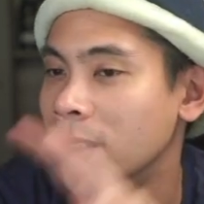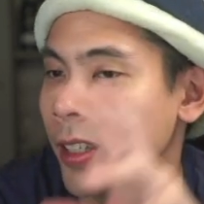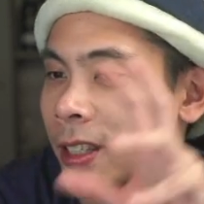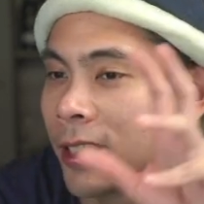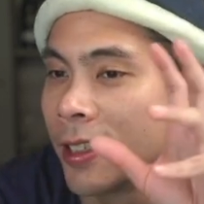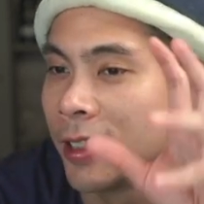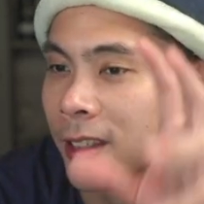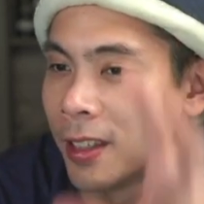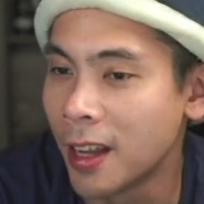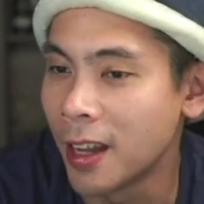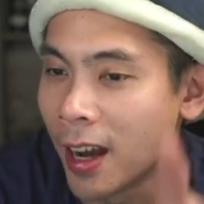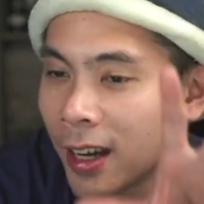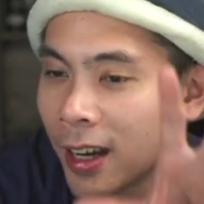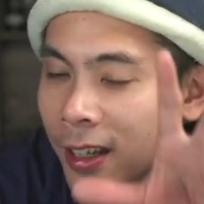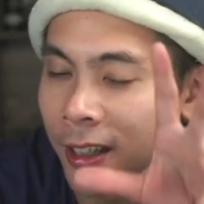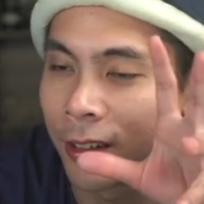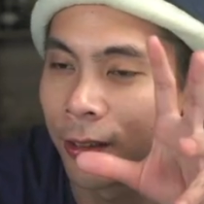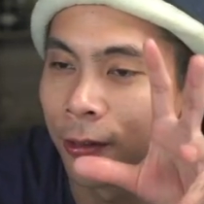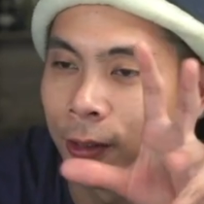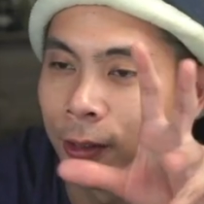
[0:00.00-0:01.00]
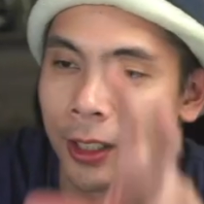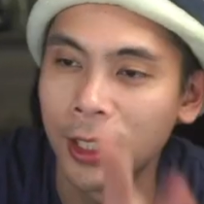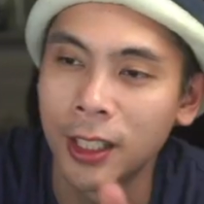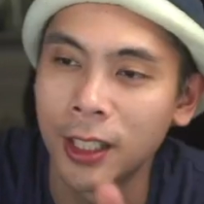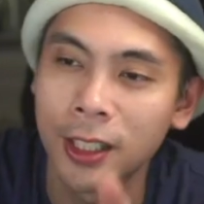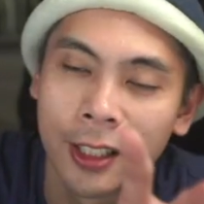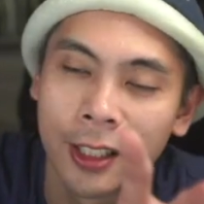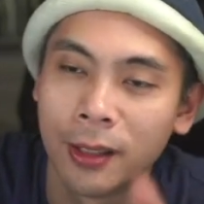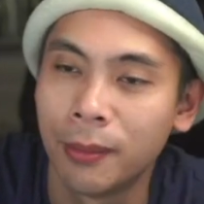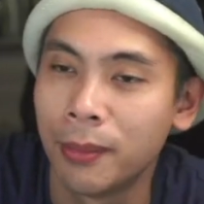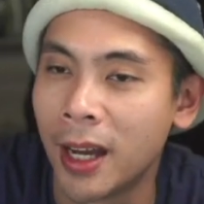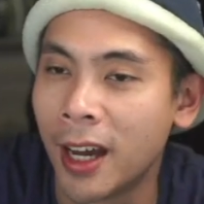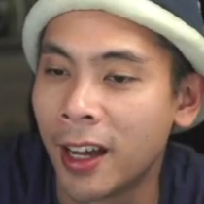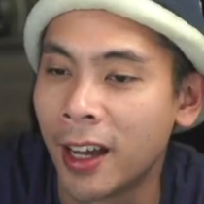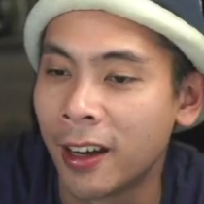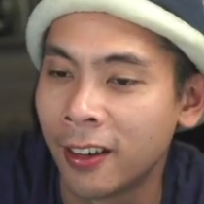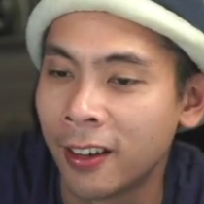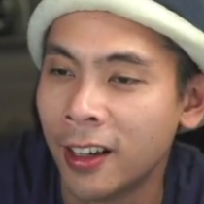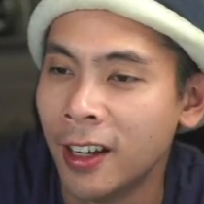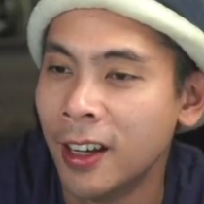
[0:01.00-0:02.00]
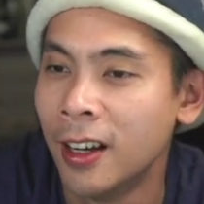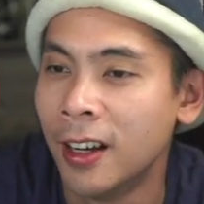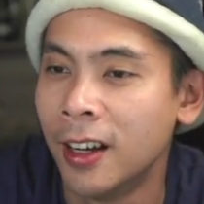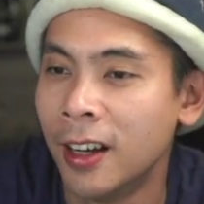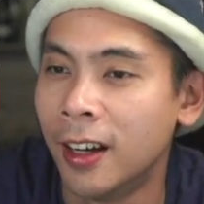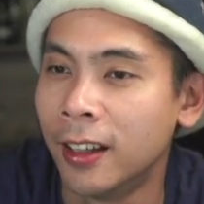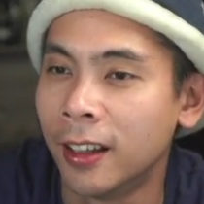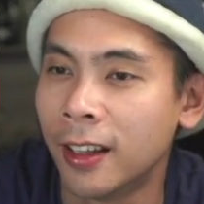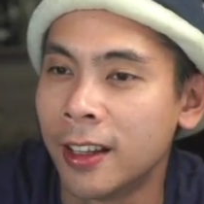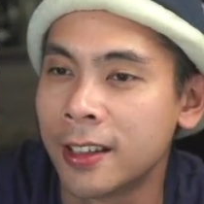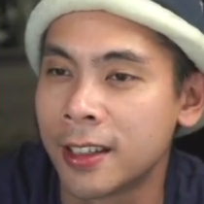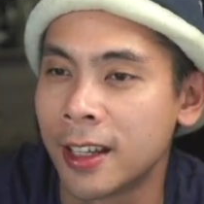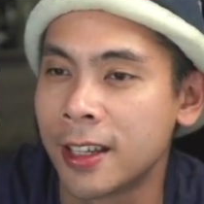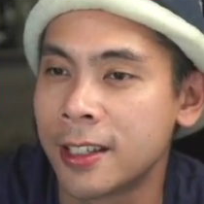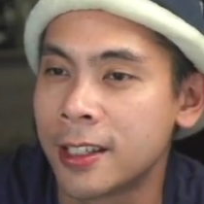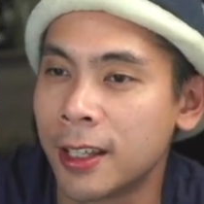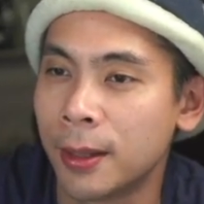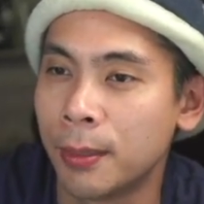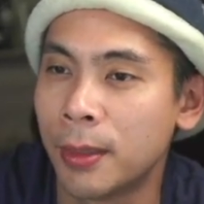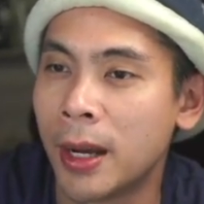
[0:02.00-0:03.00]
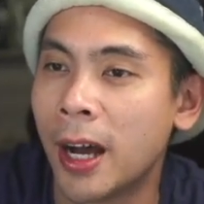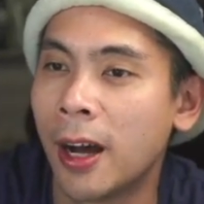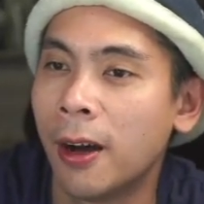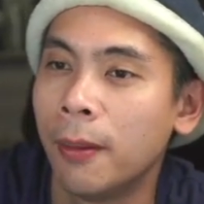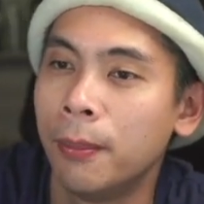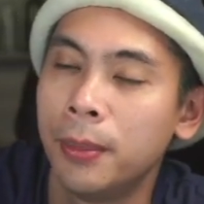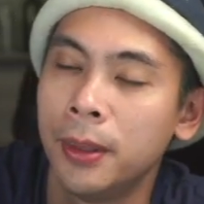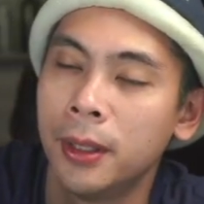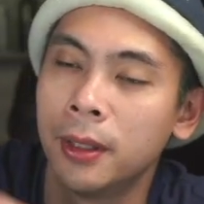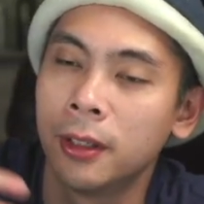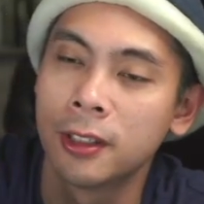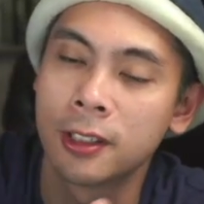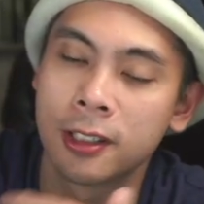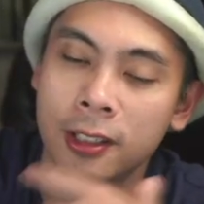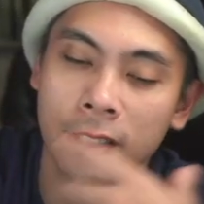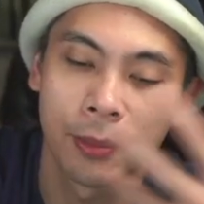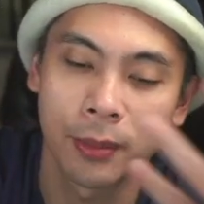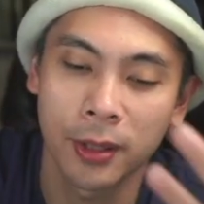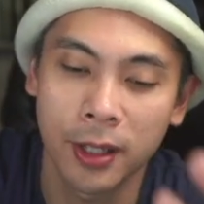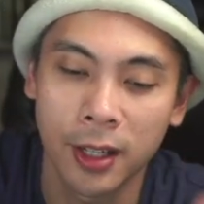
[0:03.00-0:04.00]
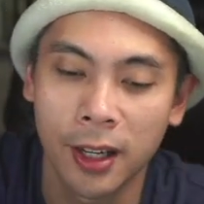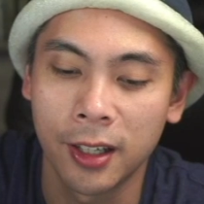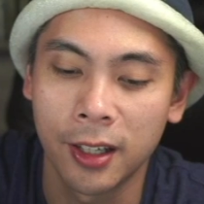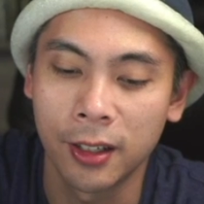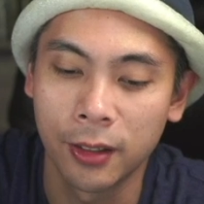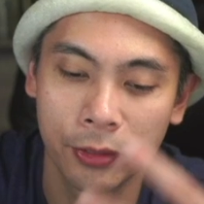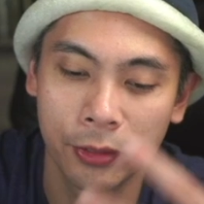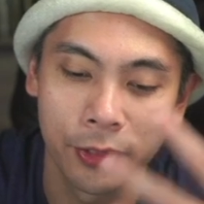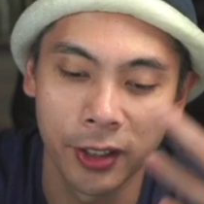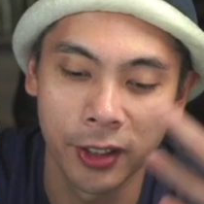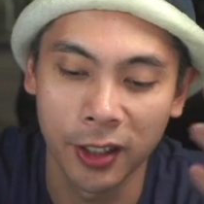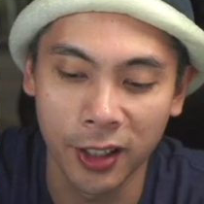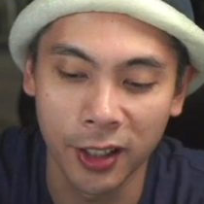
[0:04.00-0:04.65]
it's not really gonna matter unless I somehow build some kind of